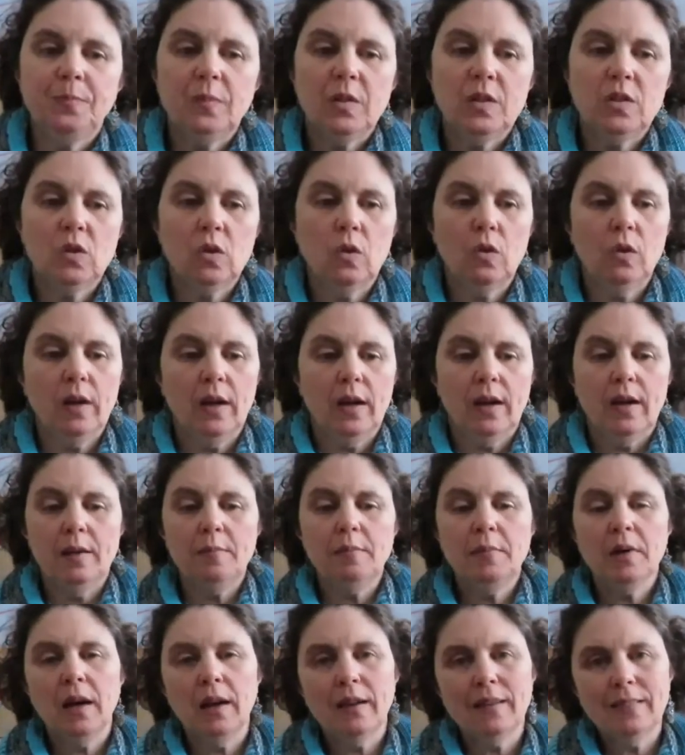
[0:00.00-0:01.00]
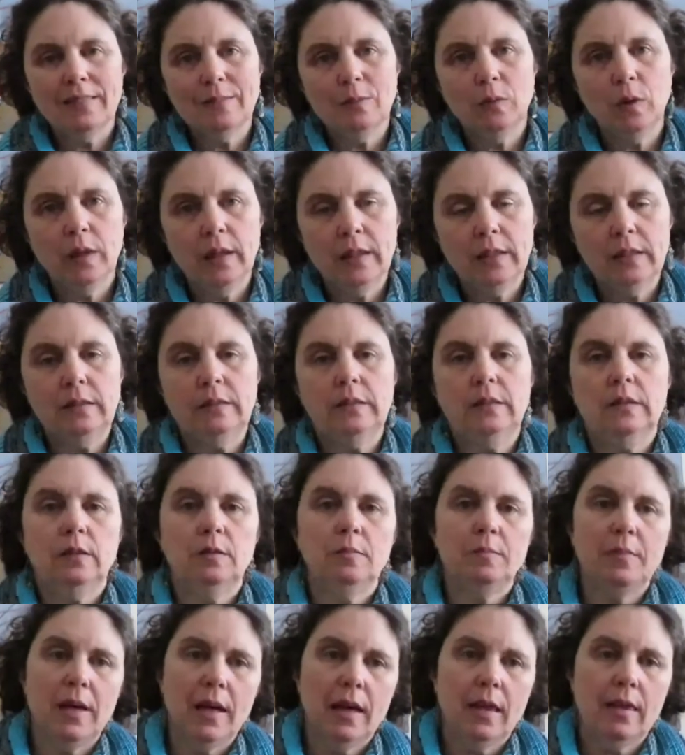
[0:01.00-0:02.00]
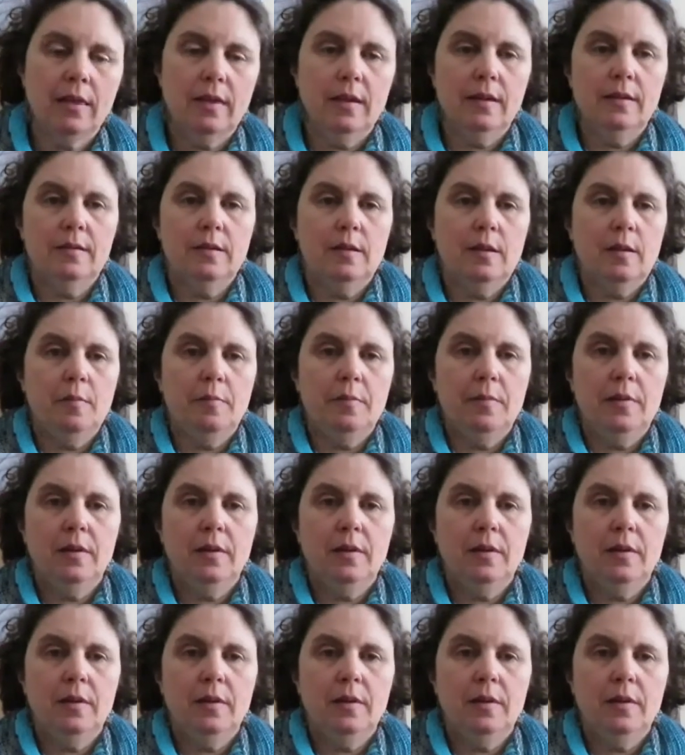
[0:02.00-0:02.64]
So yeah, I'm not one to make things up,